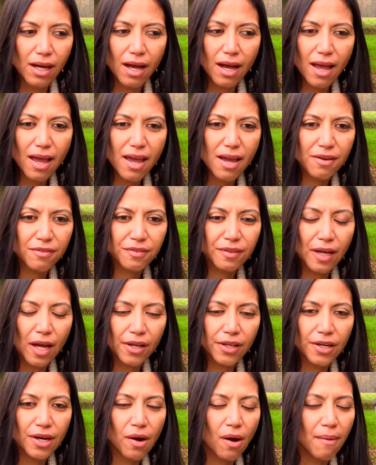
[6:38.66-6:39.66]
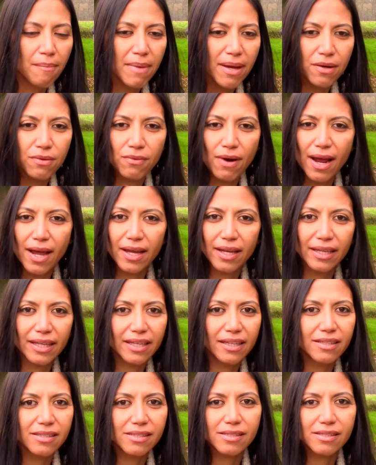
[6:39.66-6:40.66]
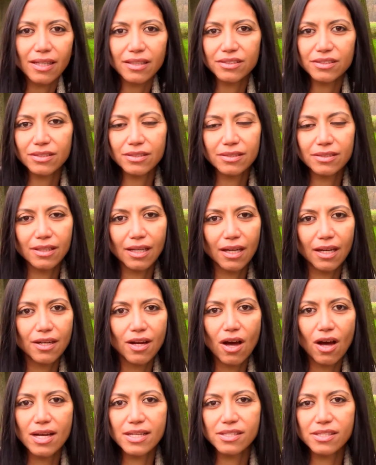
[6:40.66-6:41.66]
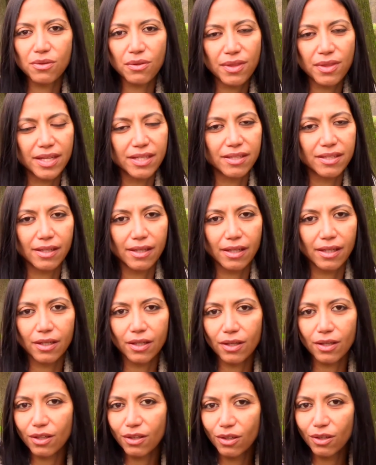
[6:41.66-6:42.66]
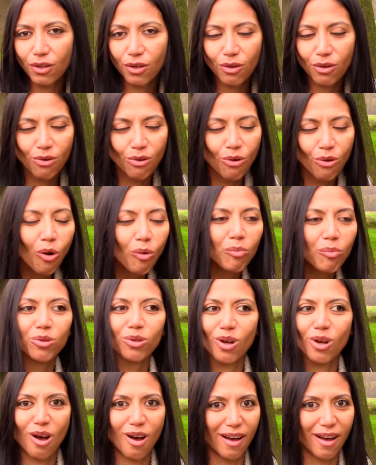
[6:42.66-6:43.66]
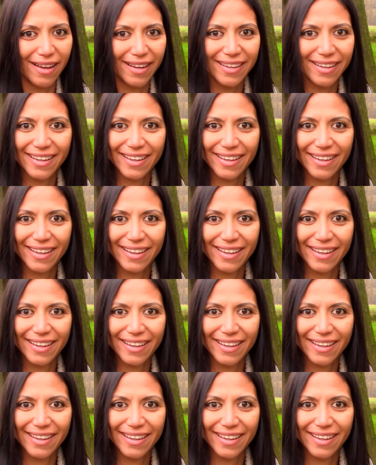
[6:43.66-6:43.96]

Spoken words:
I met Ray. He's such a nice, authentic, normal guy.